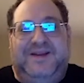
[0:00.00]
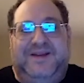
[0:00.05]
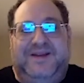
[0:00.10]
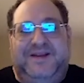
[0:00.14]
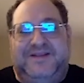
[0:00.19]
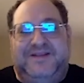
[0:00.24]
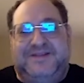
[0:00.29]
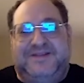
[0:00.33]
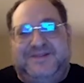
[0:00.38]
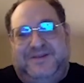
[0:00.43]

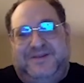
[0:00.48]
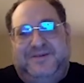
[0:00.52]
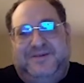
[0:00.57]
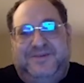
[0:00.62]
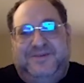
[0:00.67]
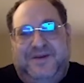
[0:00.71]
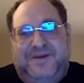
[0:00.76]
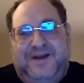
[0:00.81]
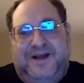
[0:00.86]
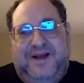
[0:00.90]

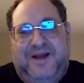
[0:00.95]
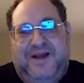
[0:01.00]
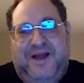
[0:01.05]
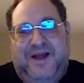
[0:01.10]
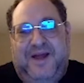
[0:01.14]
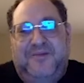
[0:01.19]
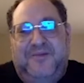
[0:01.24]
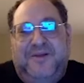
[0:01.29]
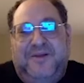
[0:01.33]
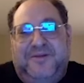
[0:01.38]
So
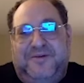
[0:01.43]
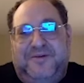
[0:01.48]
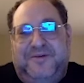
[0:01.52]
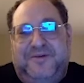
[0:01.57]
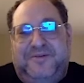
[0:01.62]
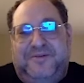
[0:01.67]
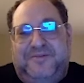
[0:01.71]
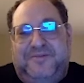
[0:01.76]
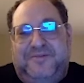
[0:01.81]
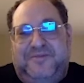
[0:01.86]
I will do
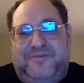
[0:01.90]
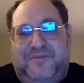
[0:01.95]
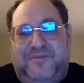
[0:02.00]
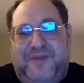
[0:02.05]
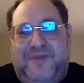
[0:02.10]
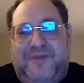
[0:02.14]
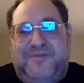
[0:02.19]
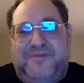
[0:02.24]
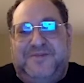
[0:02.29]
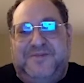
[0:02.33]
it from
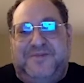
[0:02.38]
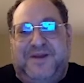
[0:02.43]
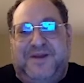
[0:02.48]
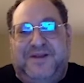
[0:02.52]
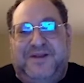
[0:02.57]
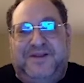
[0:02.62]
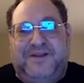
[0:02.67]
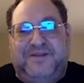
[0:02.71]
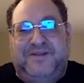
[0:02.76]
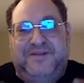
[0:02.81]
my
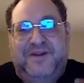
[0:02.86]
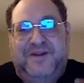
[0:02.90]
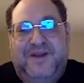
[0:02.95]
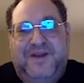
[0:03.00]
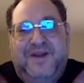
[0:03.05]
perspective